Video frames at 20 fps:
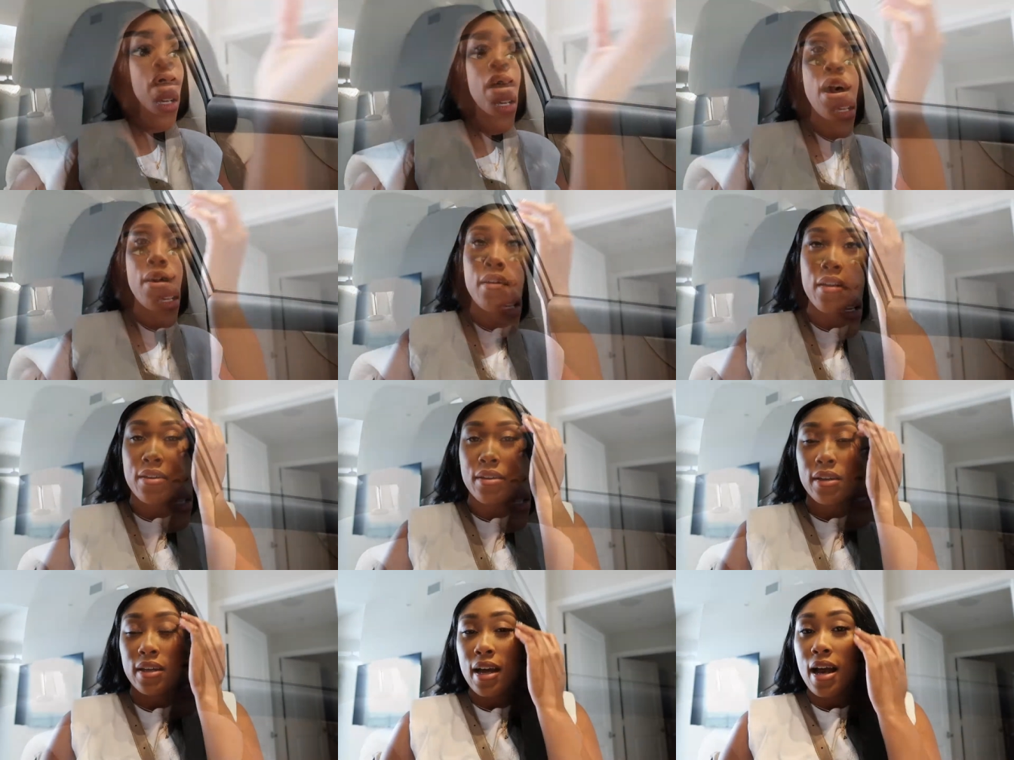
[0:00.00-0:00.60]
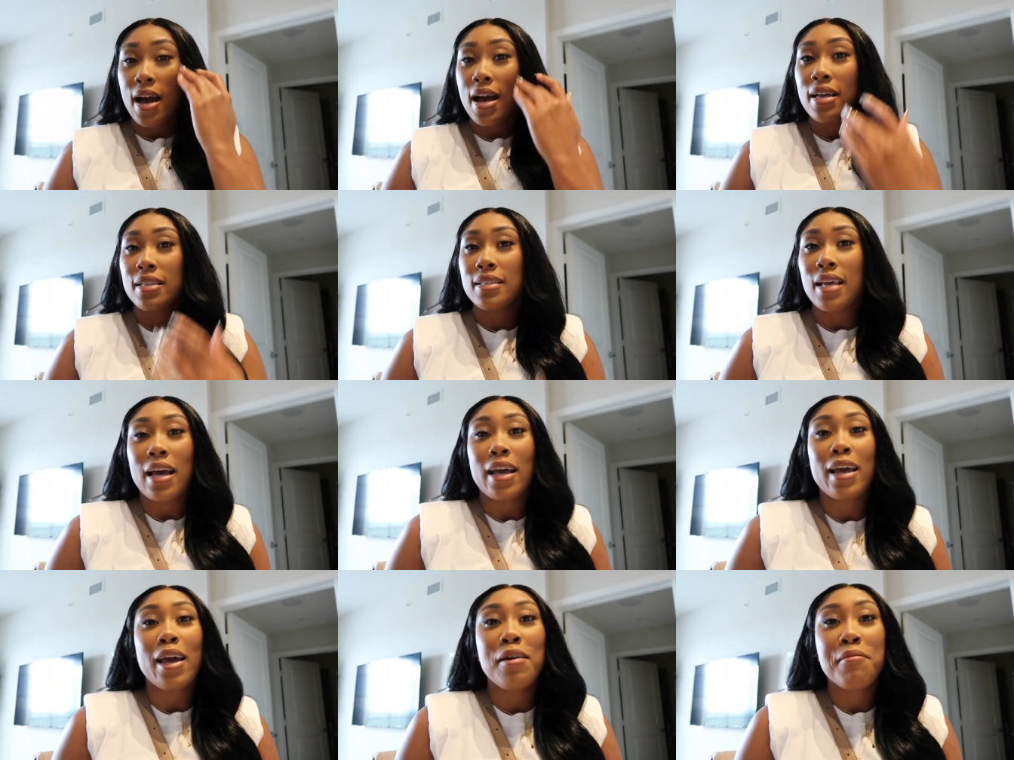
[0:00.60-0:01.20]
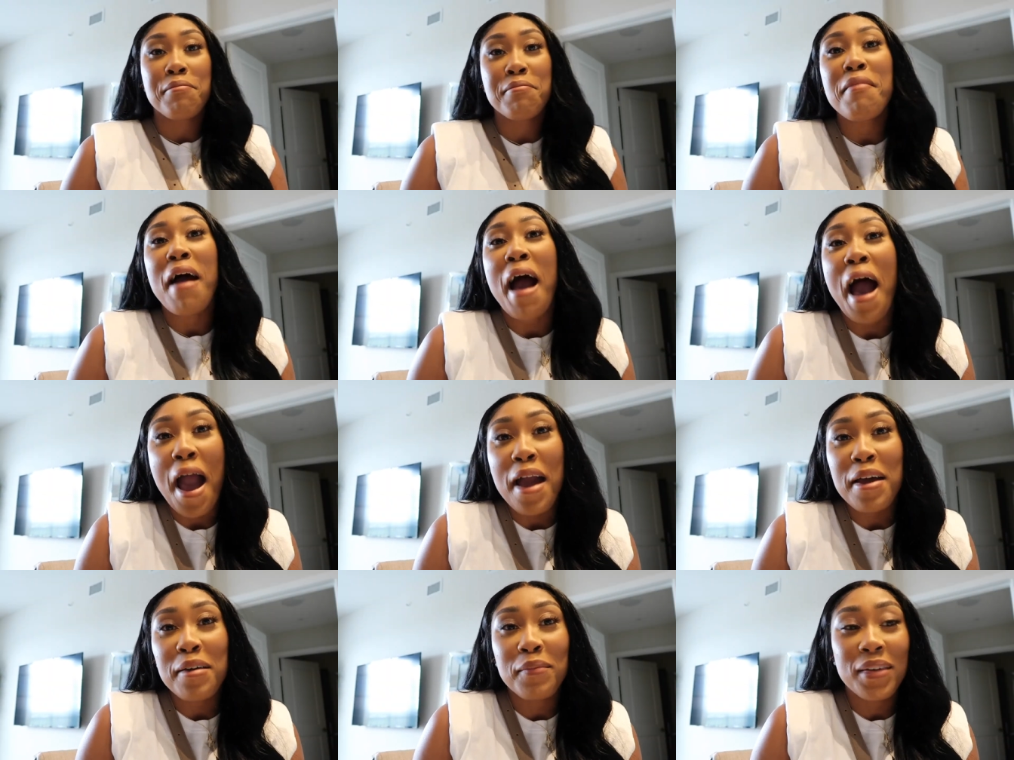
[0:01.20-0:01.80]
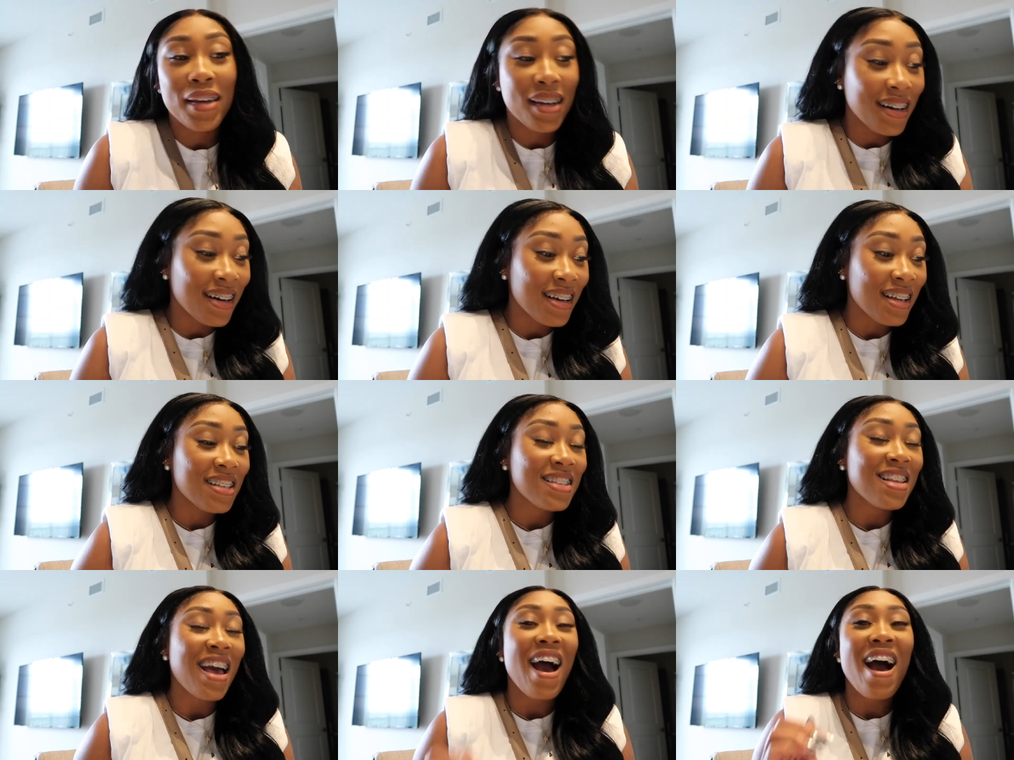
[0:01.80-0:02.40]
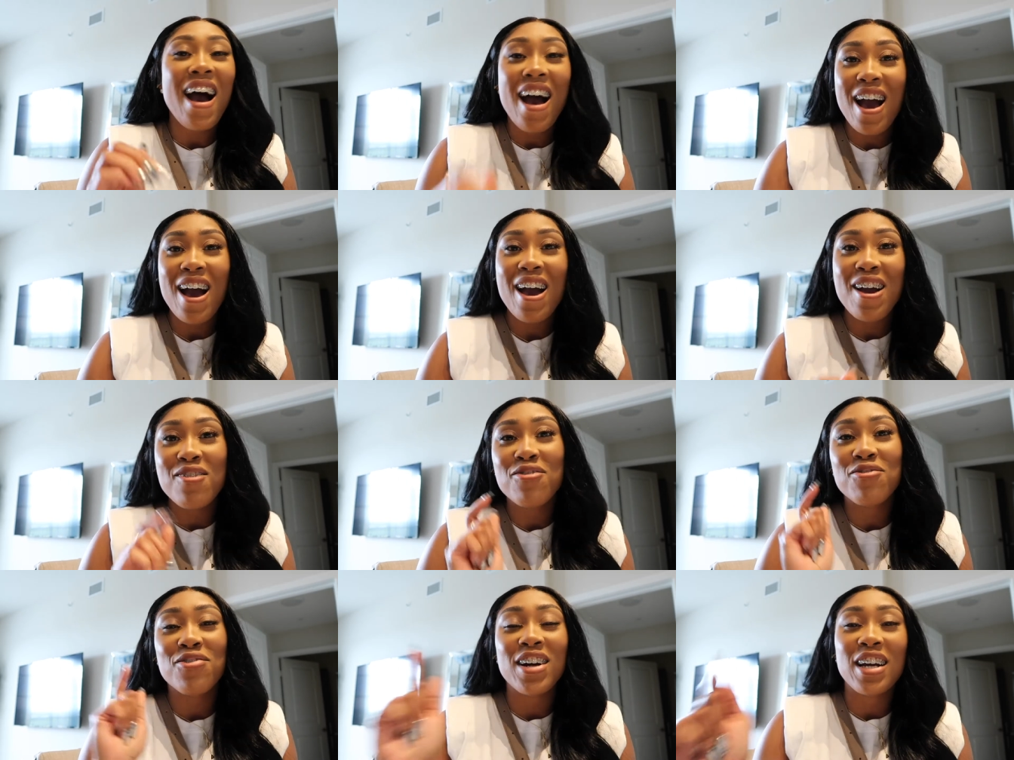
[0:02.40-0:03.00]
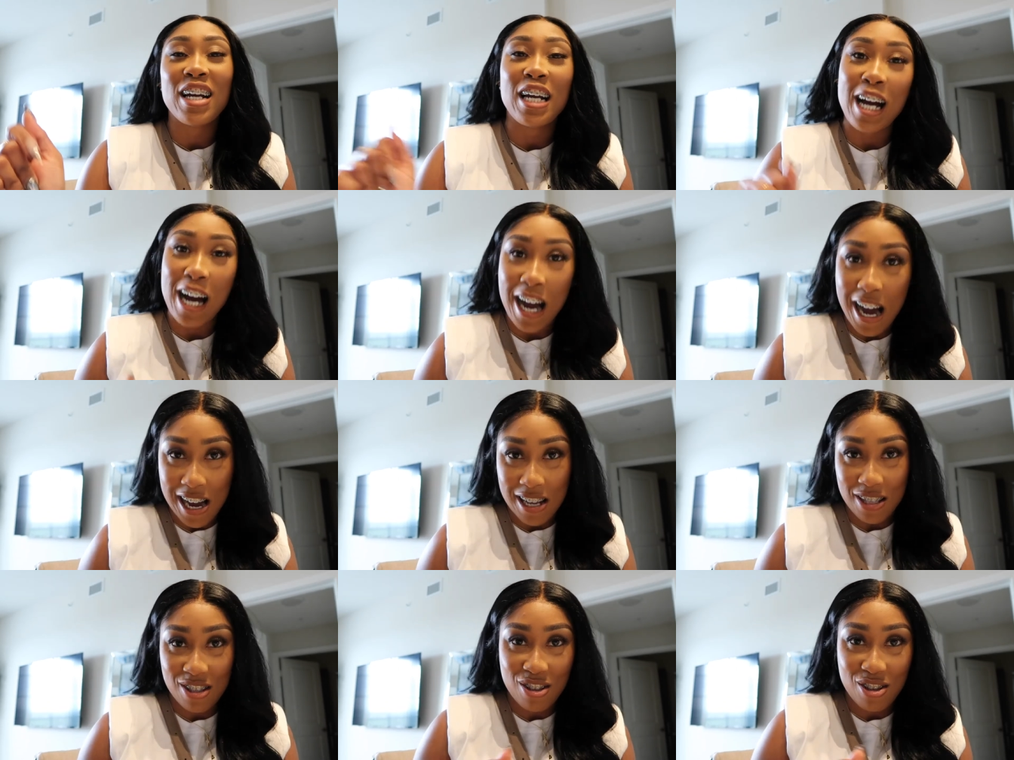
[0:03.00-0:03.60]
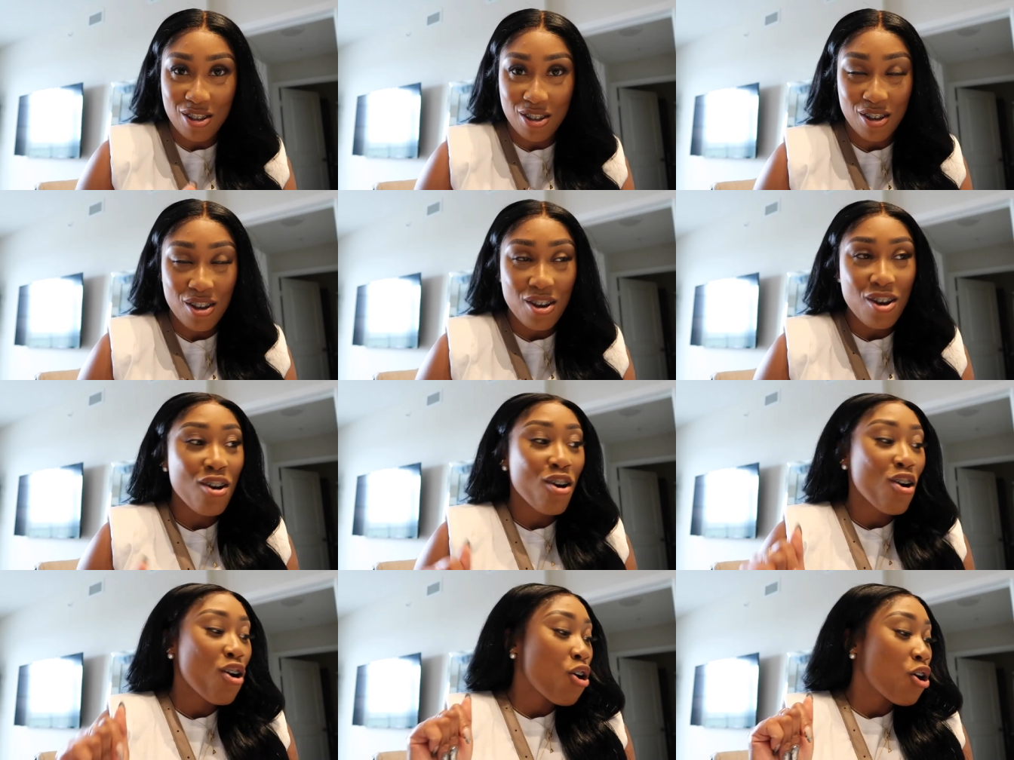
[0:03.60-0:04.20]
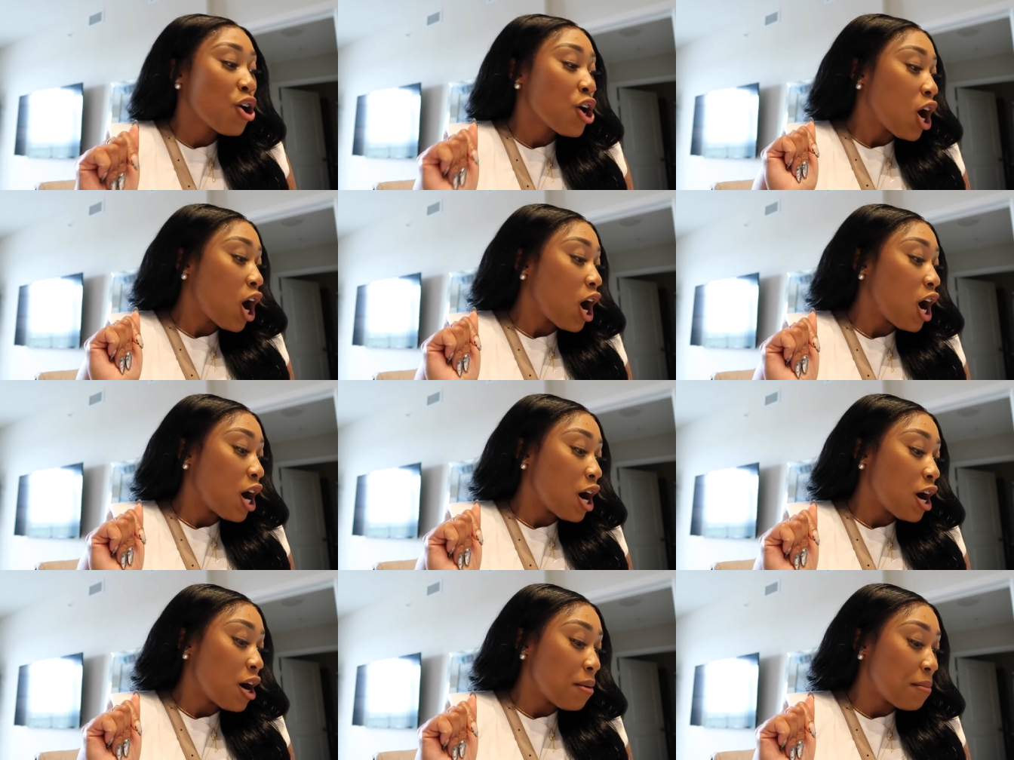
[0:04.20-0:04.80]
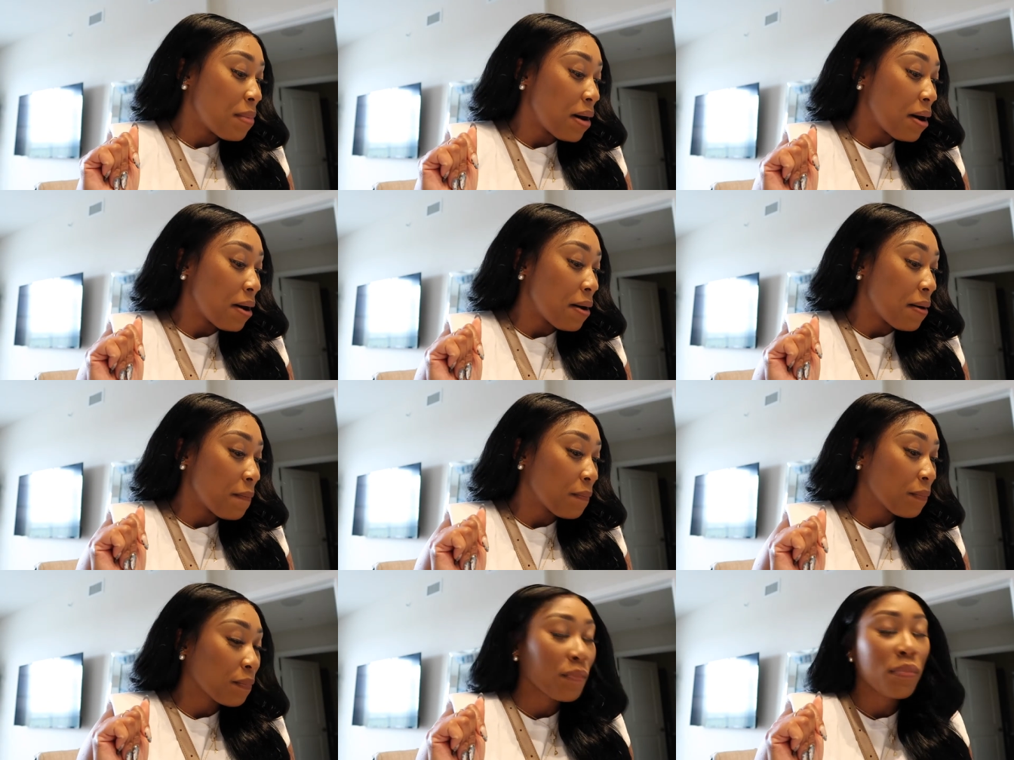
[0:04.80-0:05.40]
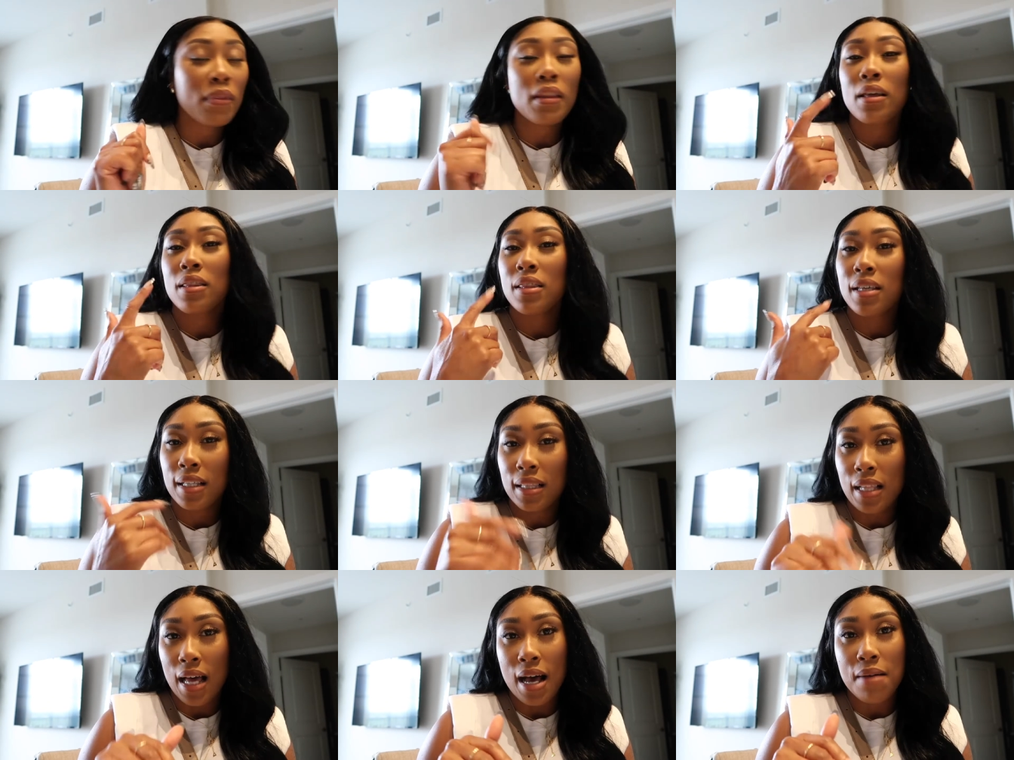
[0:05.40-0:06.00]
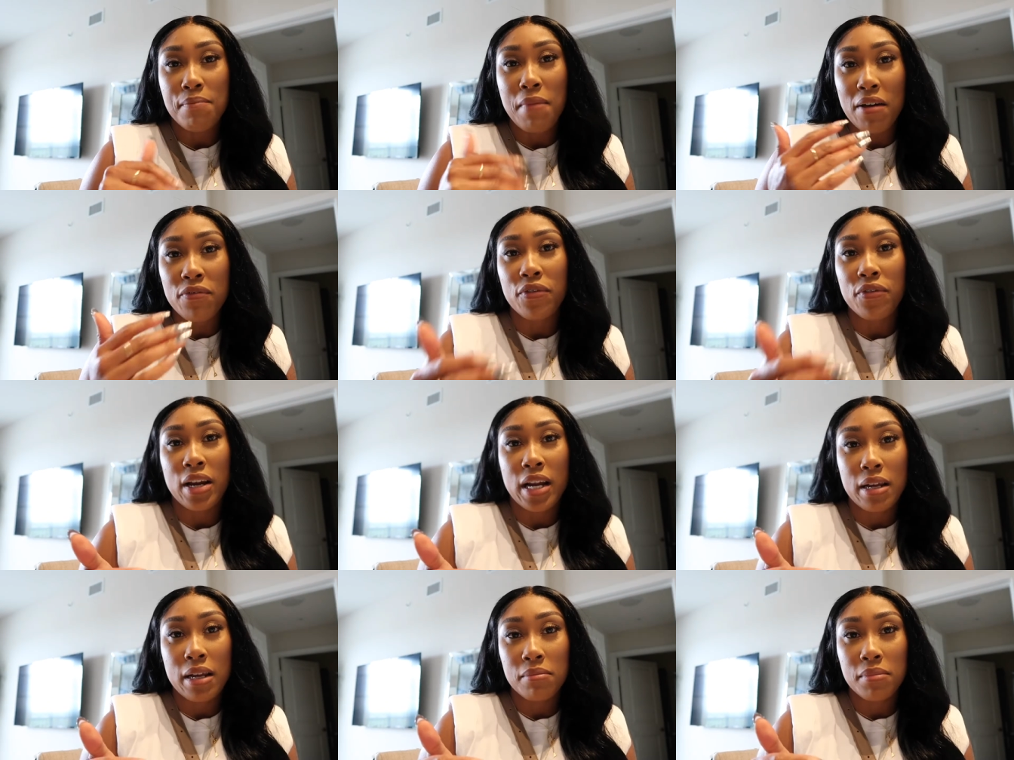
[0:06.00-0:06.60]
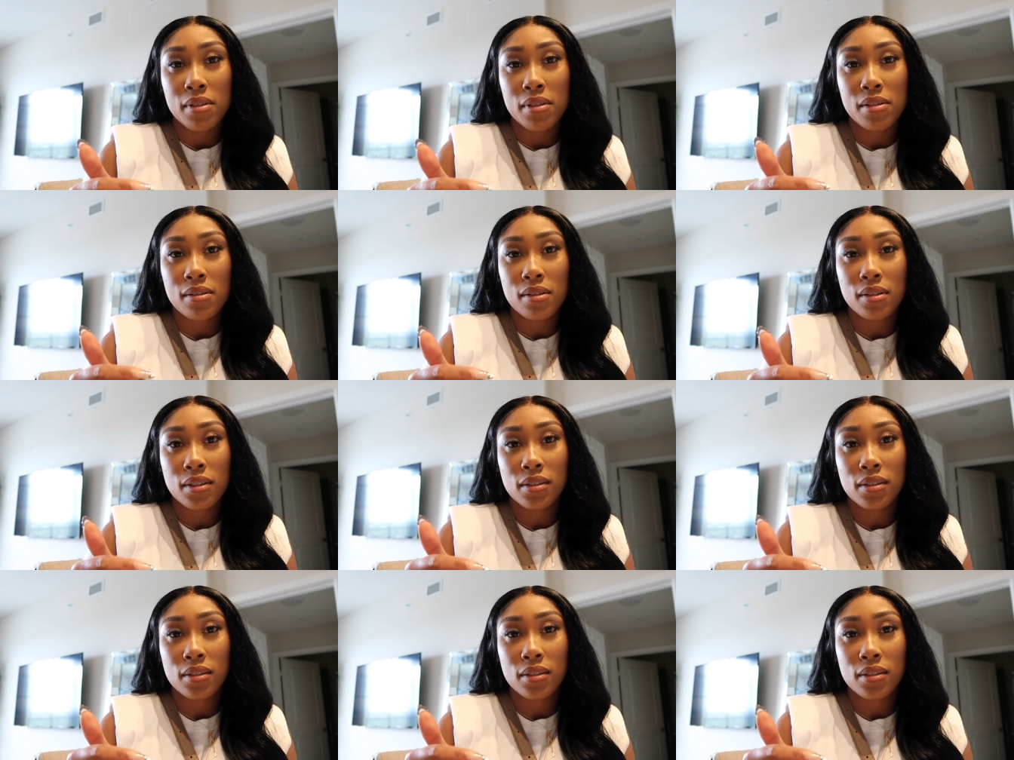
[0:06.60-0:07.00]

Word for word: All right, you guys, I came back because I forgot my frames